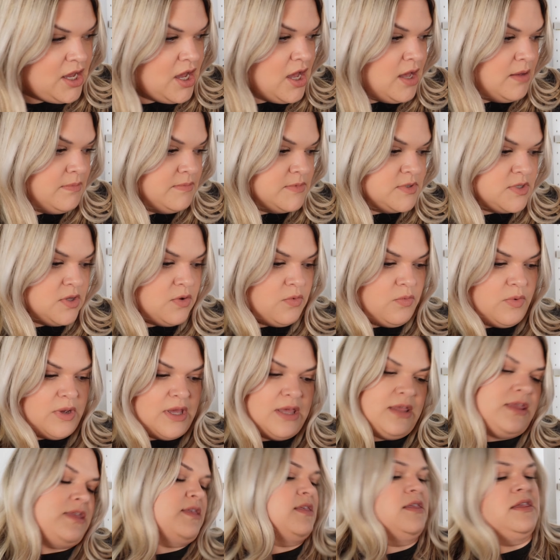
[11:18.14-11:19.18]
comes
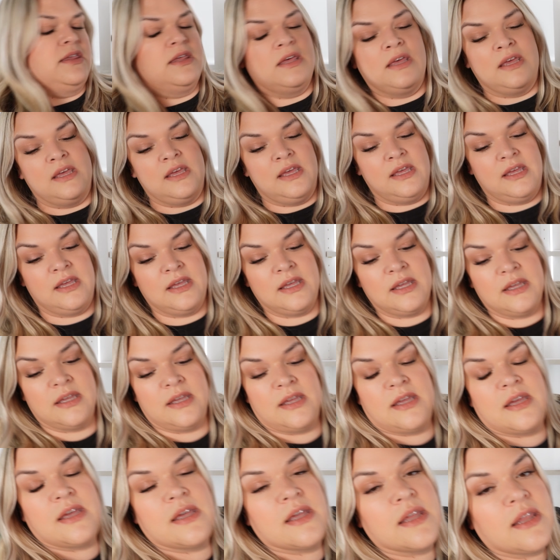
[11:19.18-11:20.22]
with
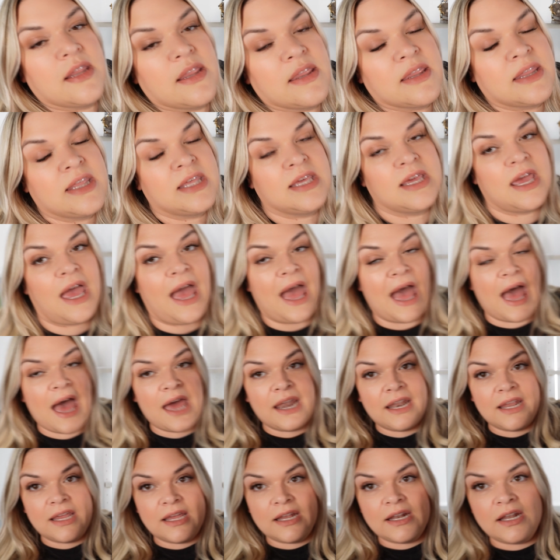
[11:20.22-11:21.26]
the
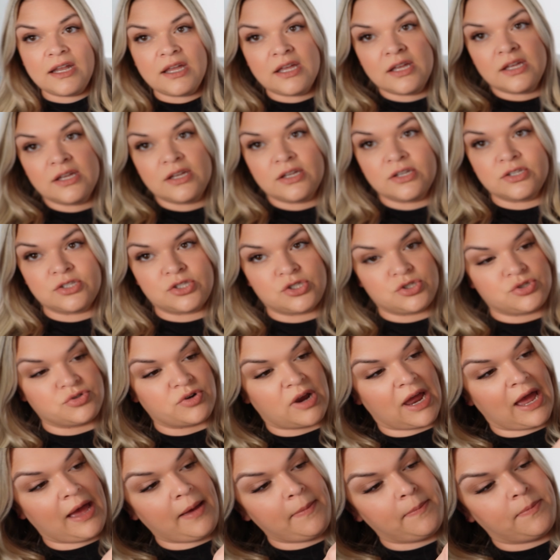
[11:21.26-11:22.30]
added
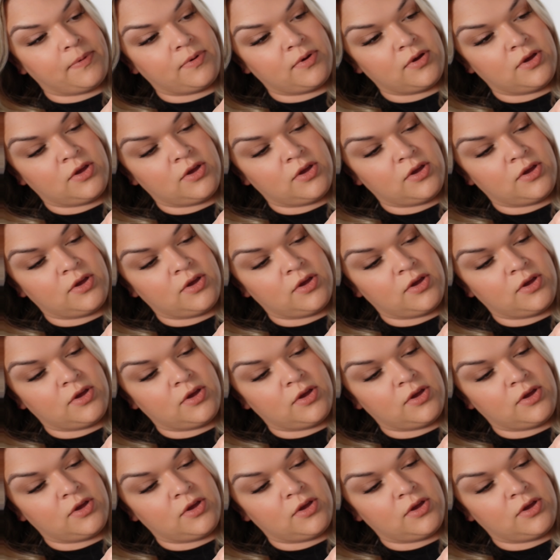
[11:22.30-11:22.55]
strap,